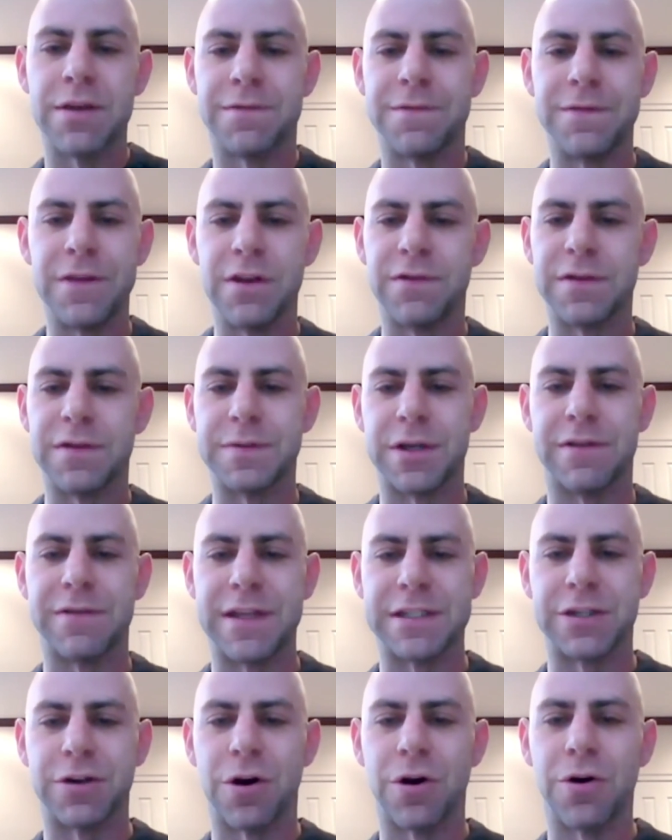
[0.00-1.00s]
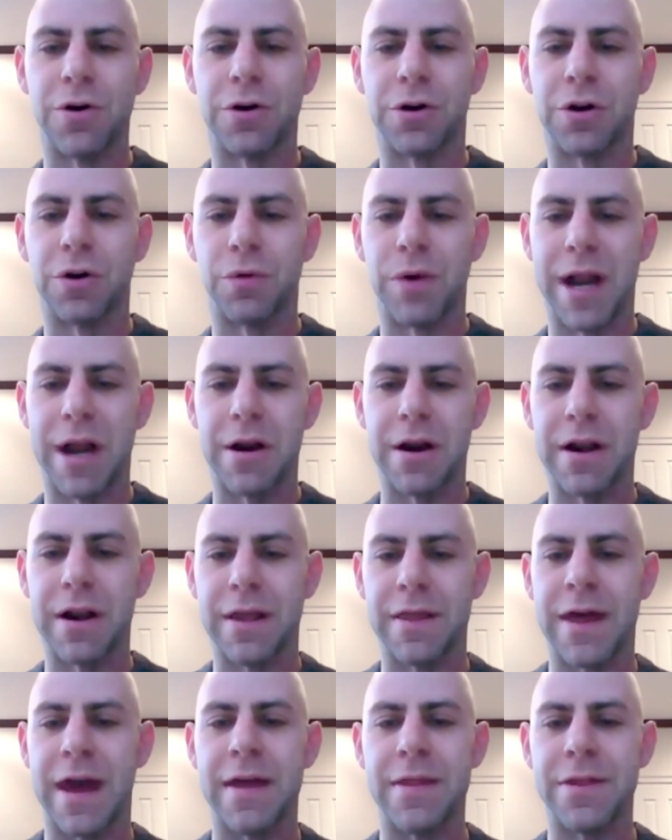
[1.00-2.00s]
You've observed this your whole career,
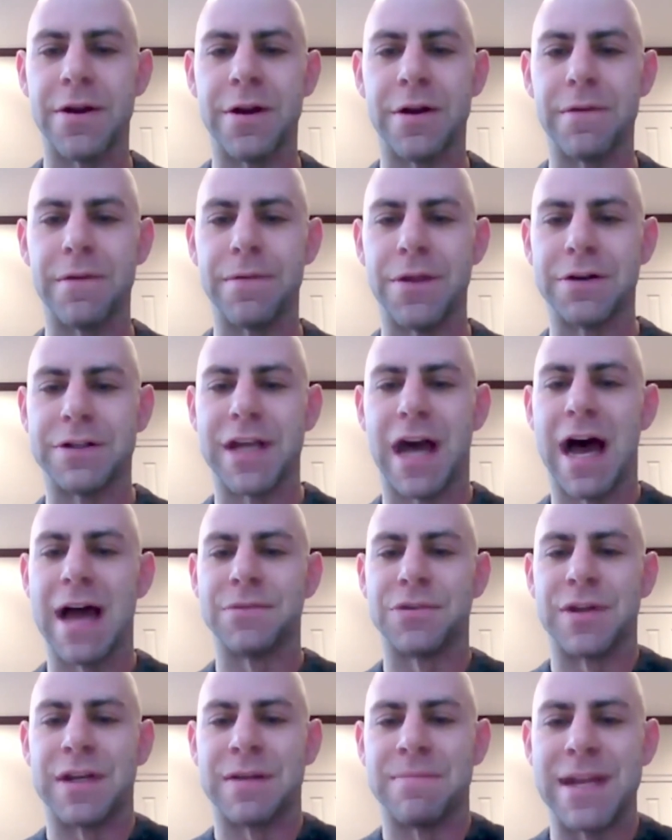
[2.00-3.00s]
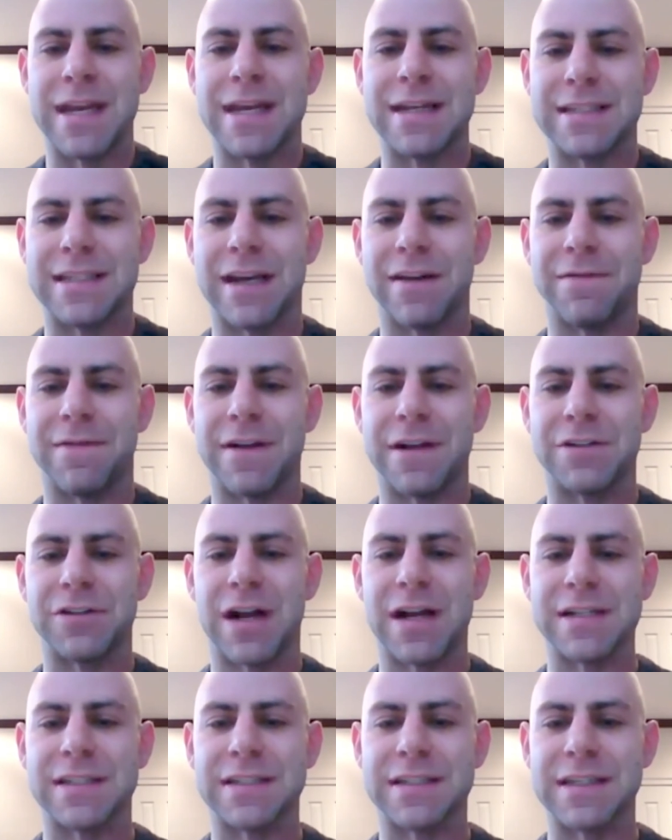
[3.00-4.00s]
that there are times when immediate
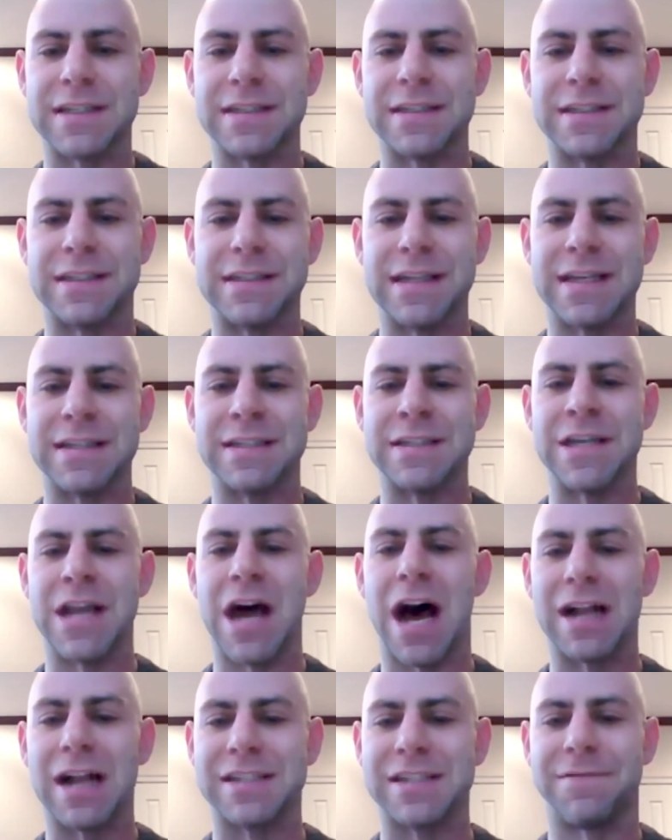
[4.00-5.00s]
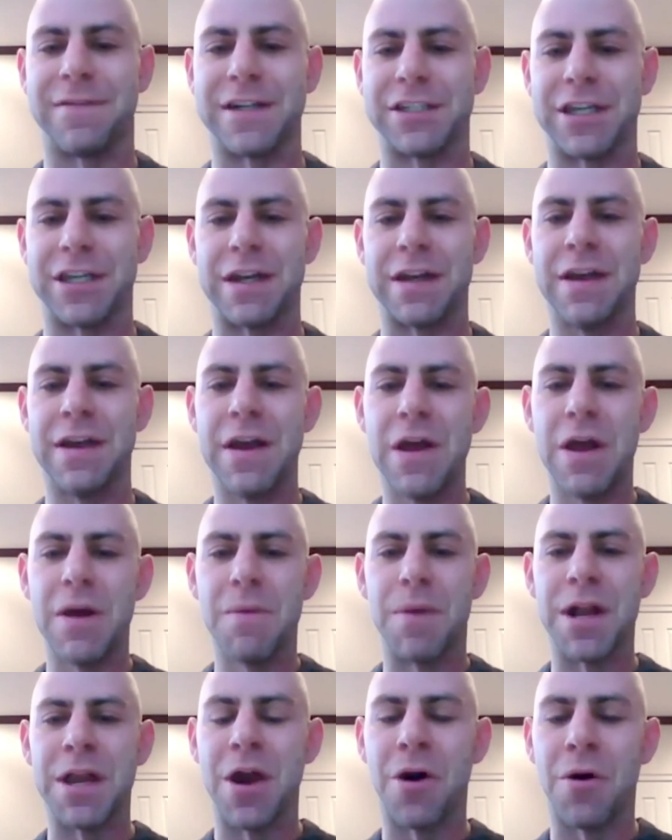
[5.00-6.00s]
self-interest is not sufficient,
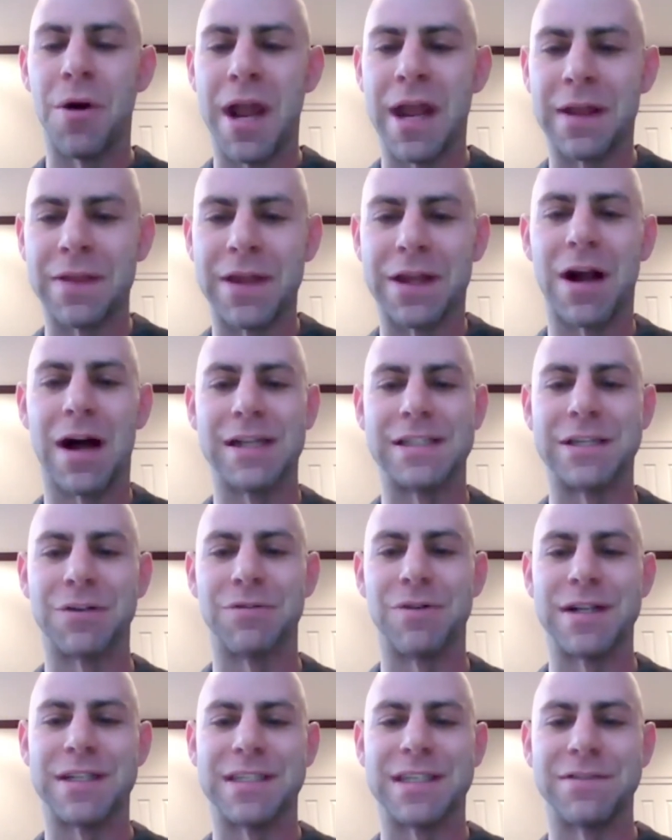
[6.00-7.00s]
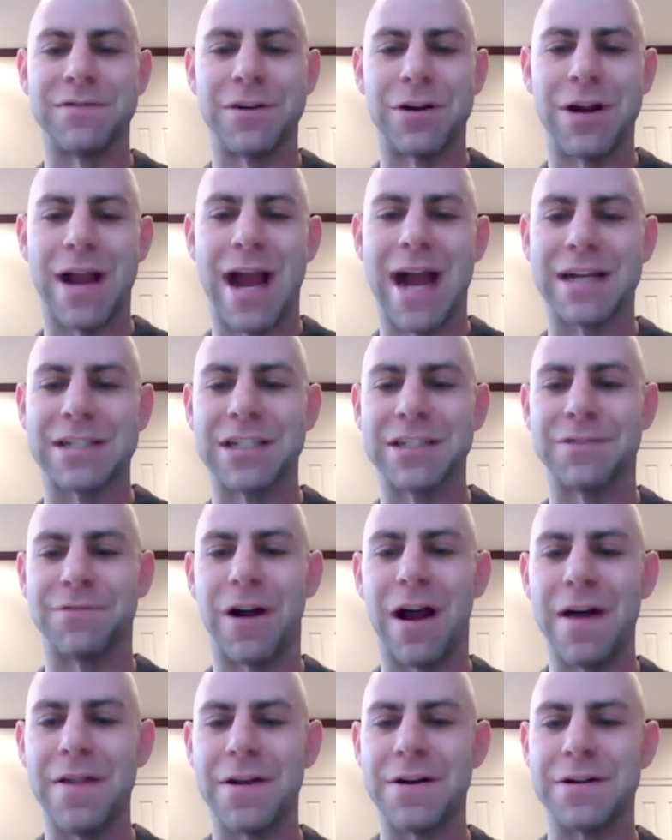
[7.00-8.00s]
but knowing the consequences of your actions
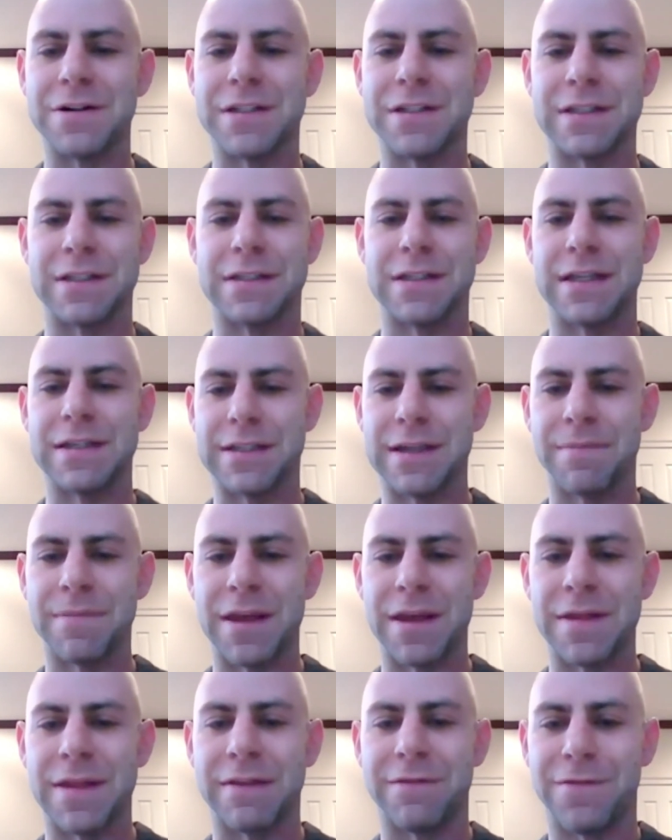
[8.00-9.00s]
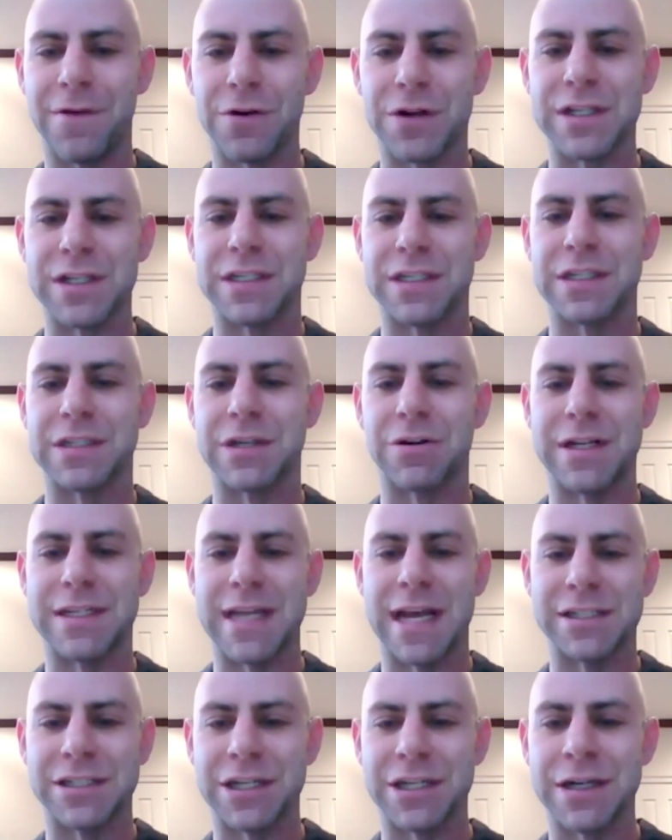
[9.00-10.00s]
for others is something that focuses your
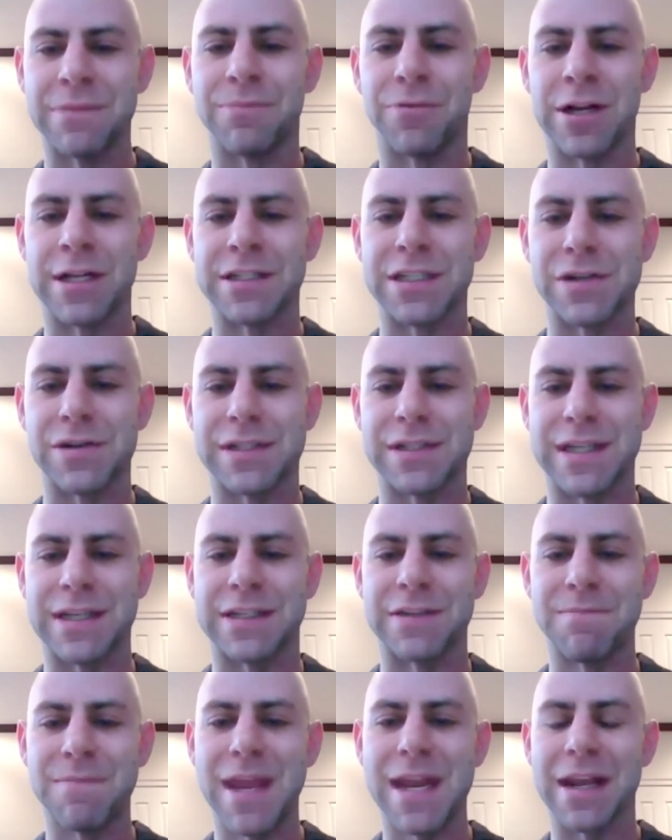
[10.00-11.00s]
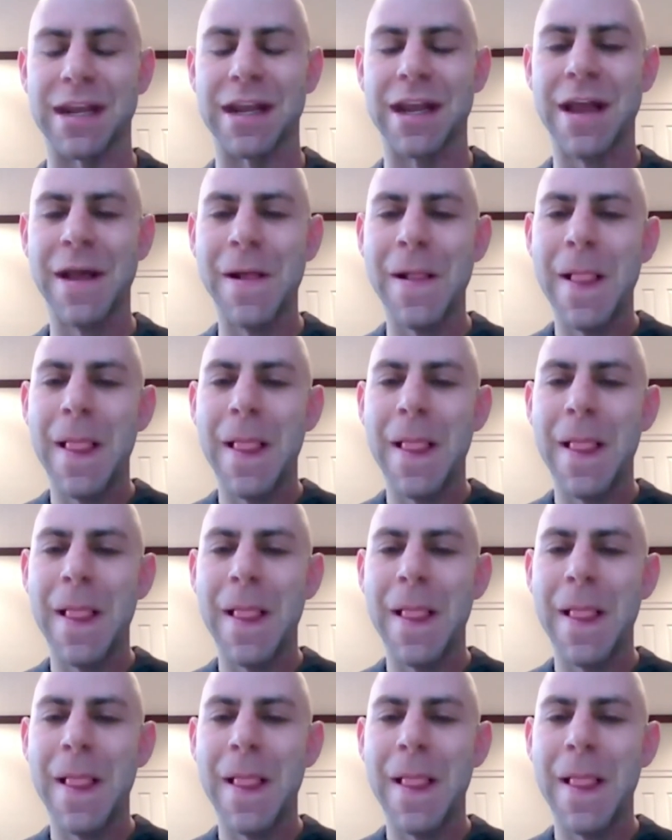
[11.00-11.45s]
attention and brings you a sense of meaning.